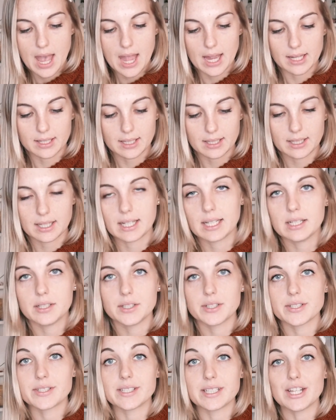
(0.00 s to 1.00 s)
and then here
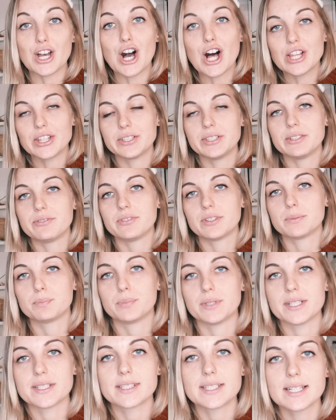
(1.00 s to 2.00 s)
you see all the
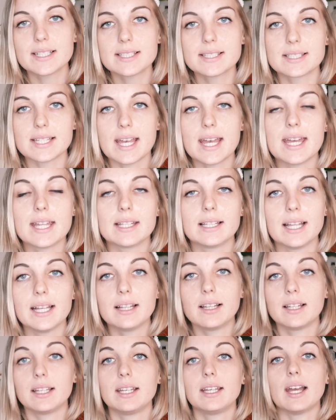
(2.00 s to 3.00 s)
different presets, and
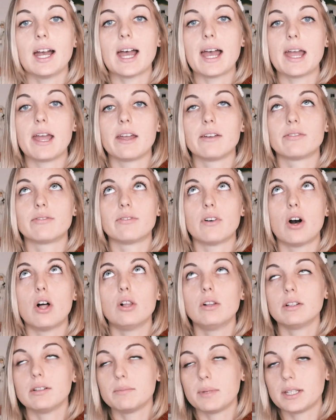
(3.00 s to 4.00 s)
lately I've
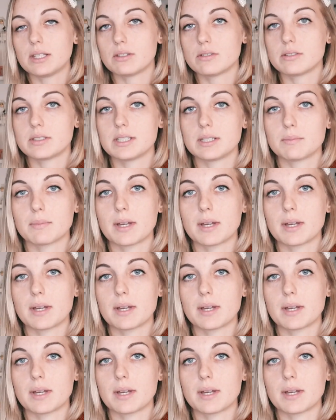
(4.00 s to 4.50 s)
only been using